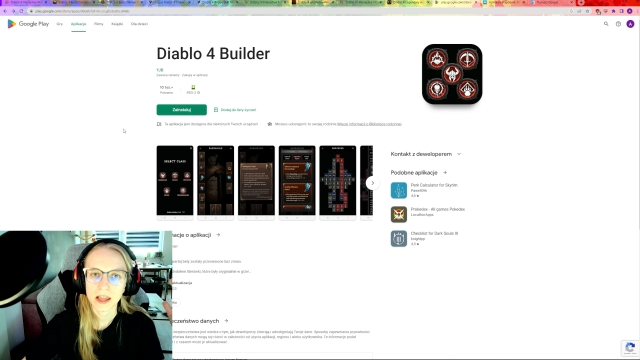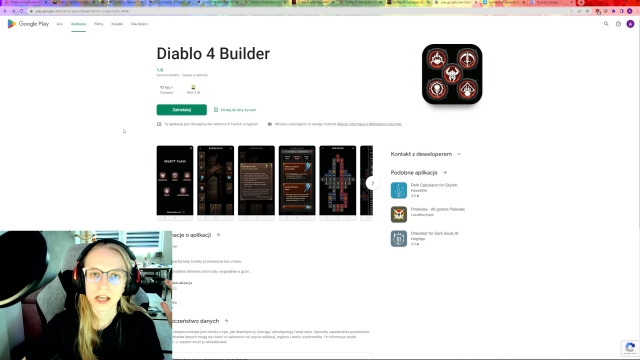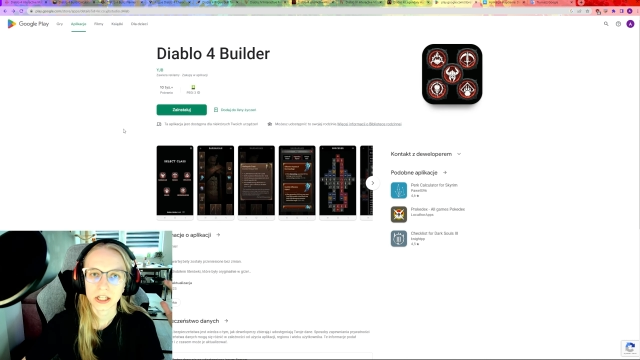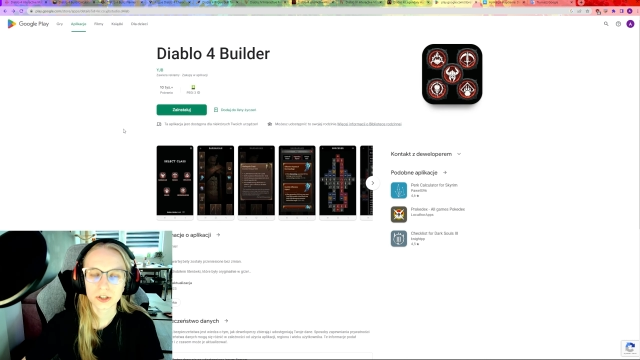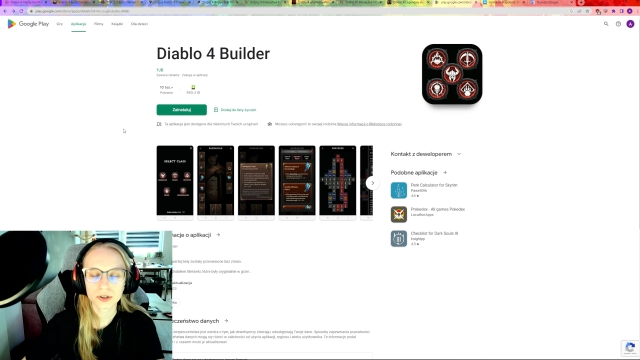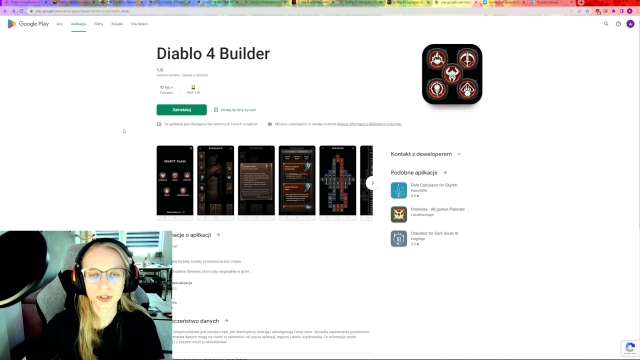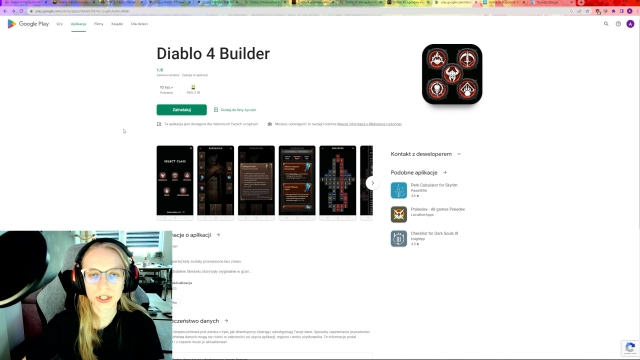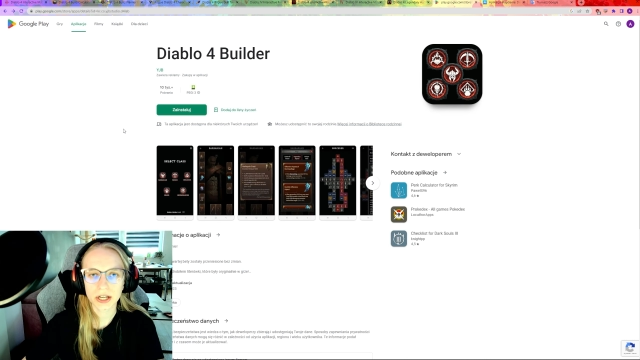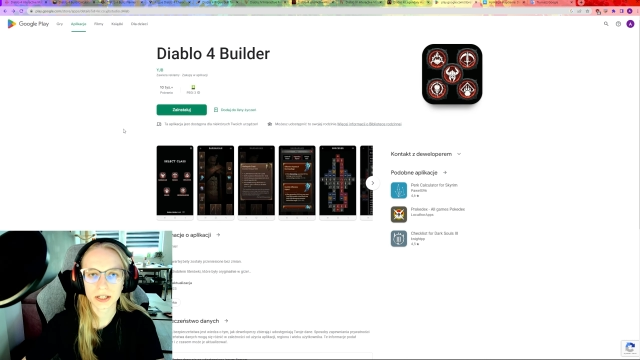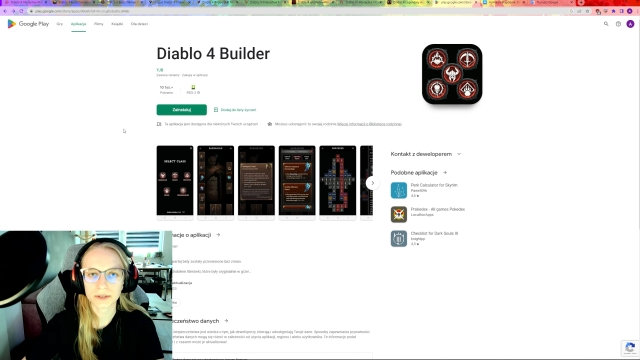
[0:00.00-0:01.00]
You should
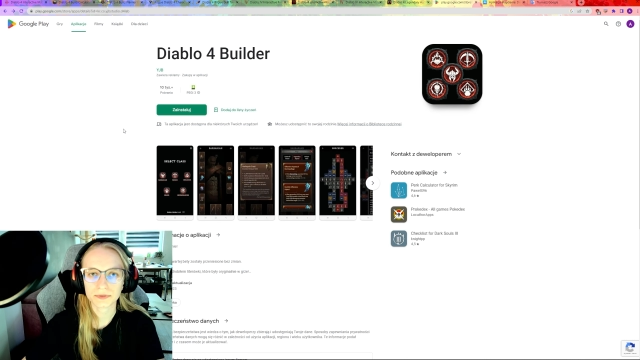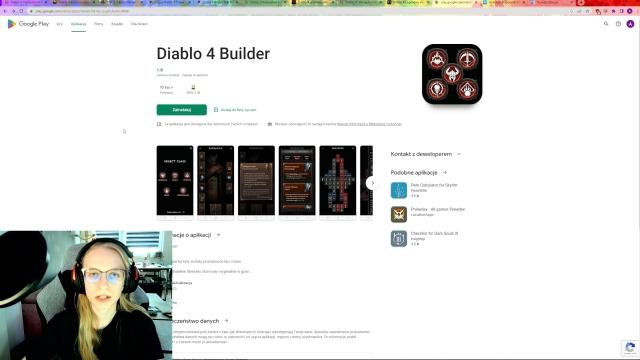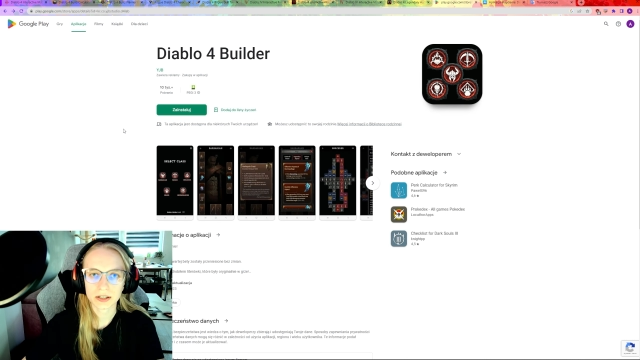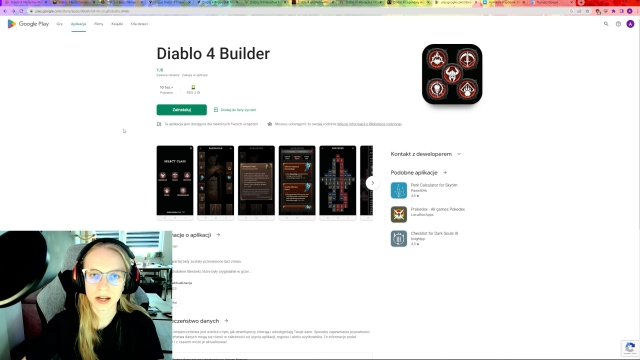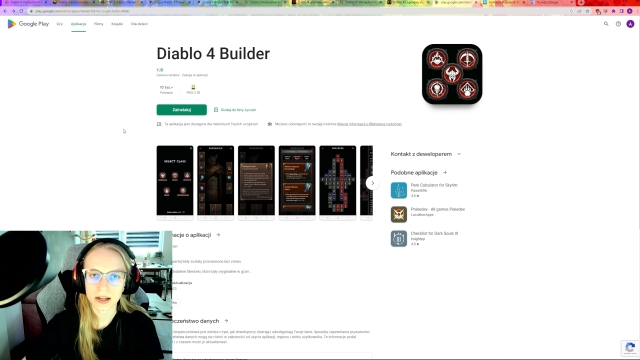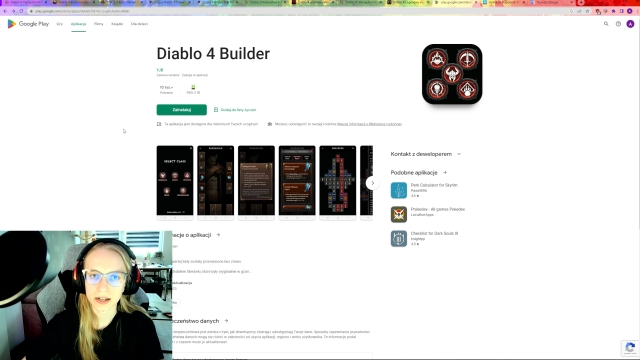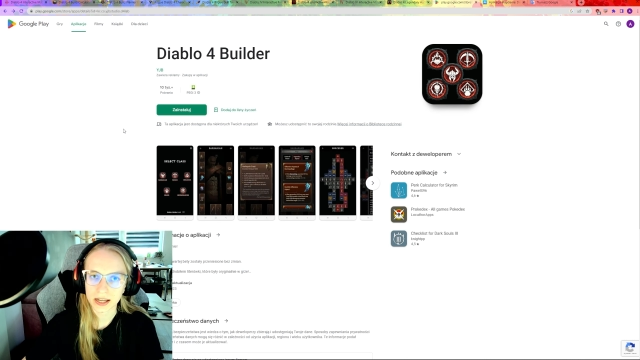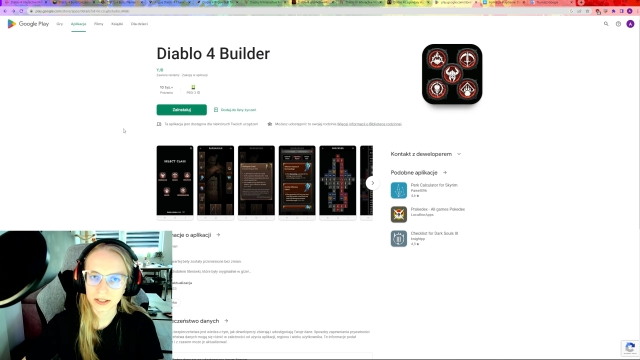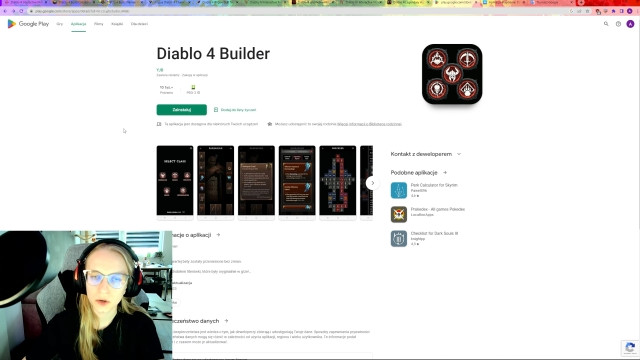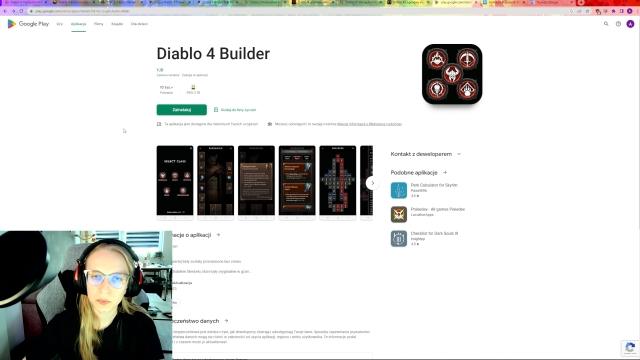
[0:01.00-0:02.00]
check if there are
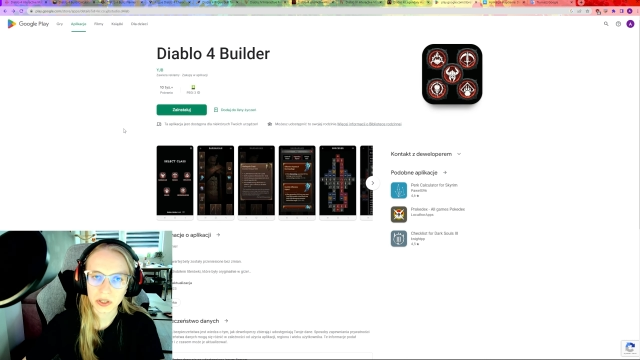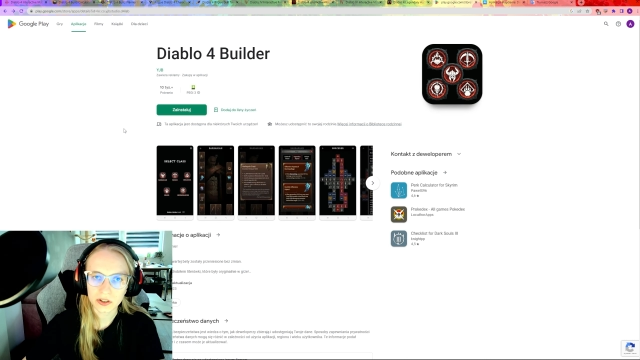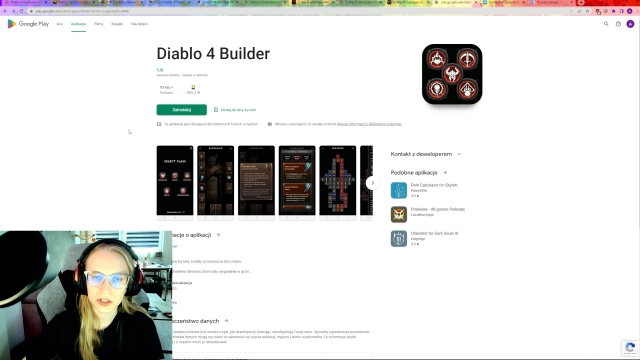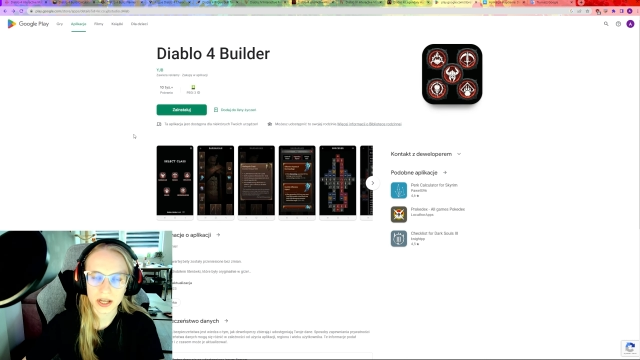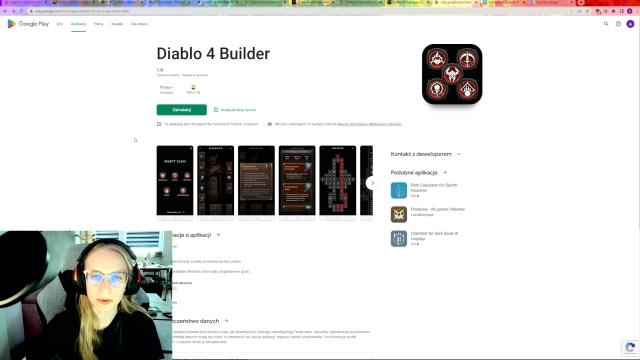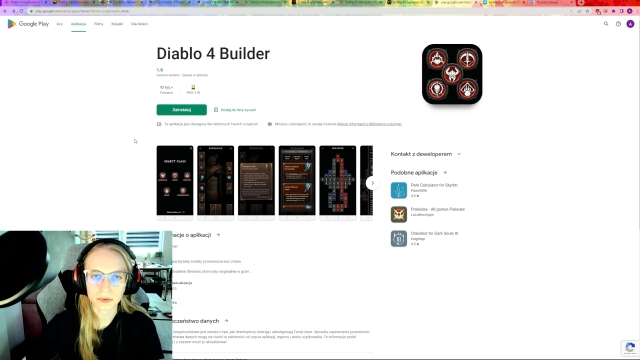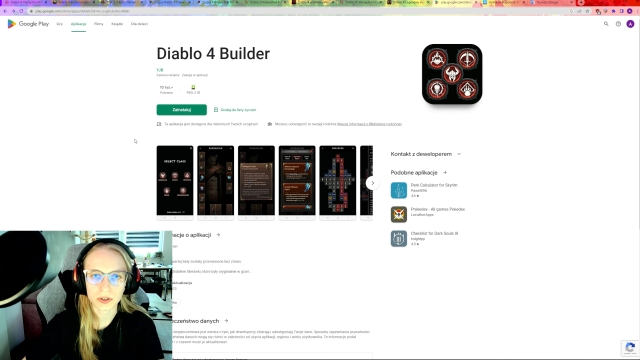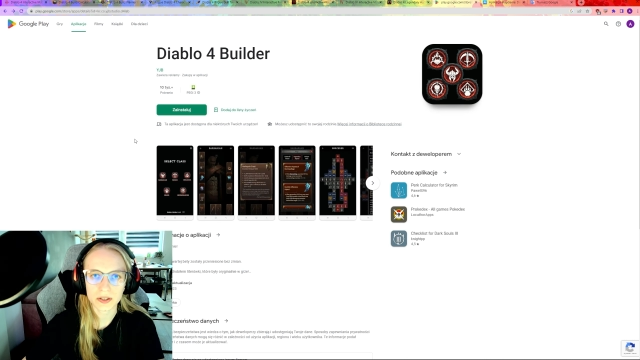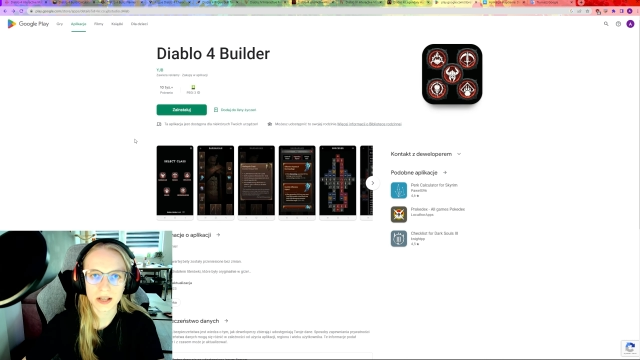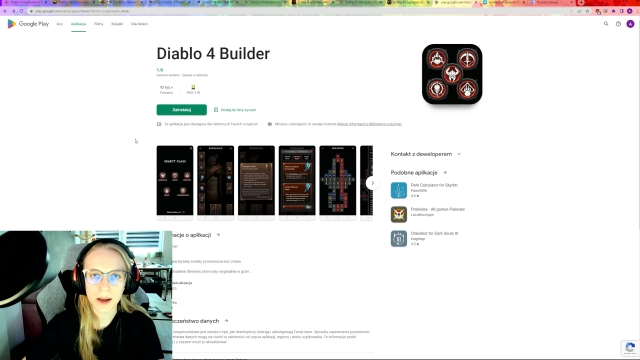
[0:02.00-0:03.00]
any opinions about
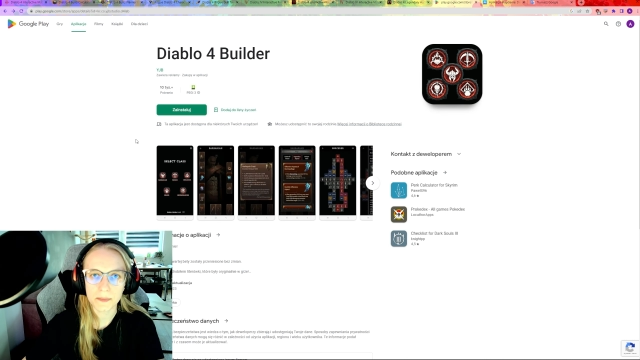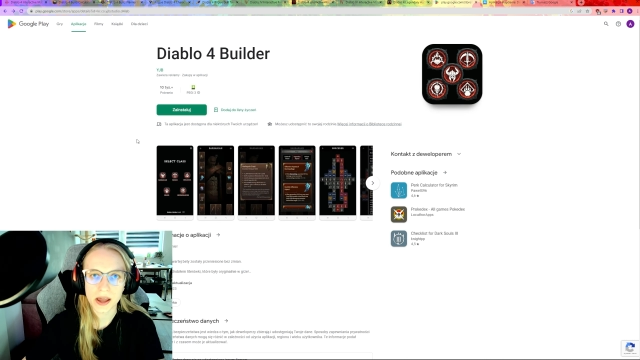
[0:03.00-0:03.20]
this app